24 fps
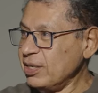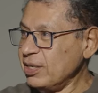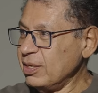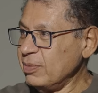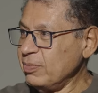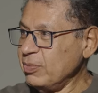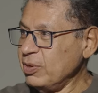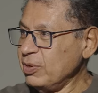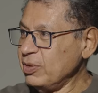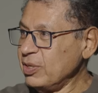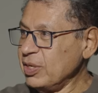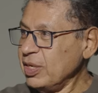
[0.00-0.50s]

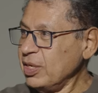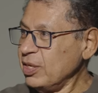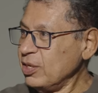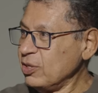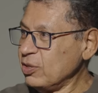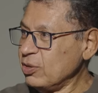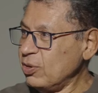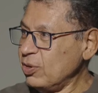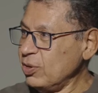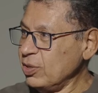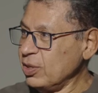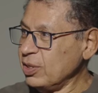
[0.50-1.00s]
I'm not saying
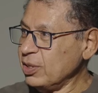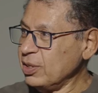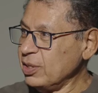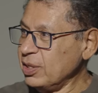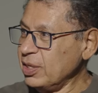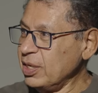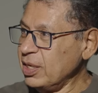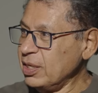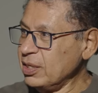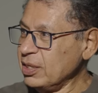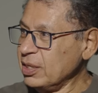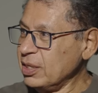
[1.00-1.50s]
it's wrong,
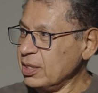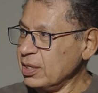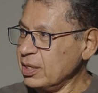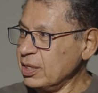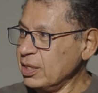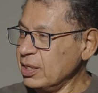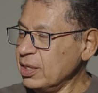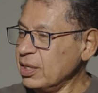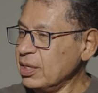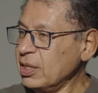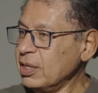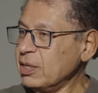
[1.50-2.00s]
yes? Mm-hmm.
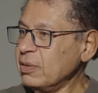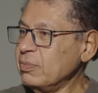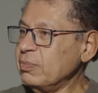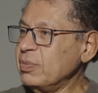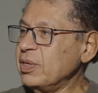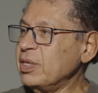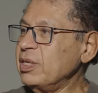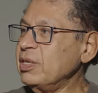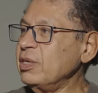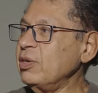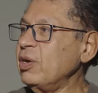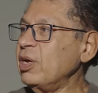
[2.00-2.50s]

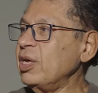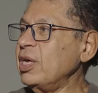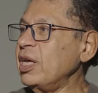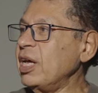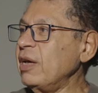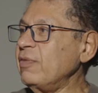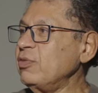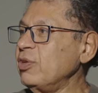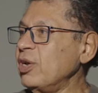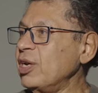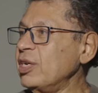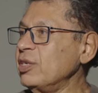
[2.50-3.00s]
But you
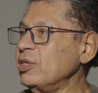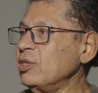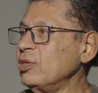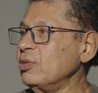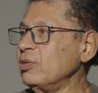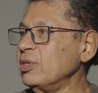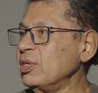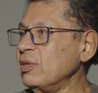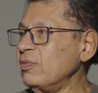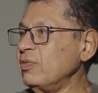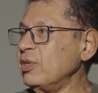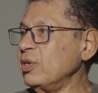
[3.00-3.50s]
have to ask
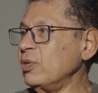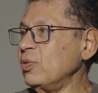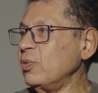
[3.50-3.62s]
yourself the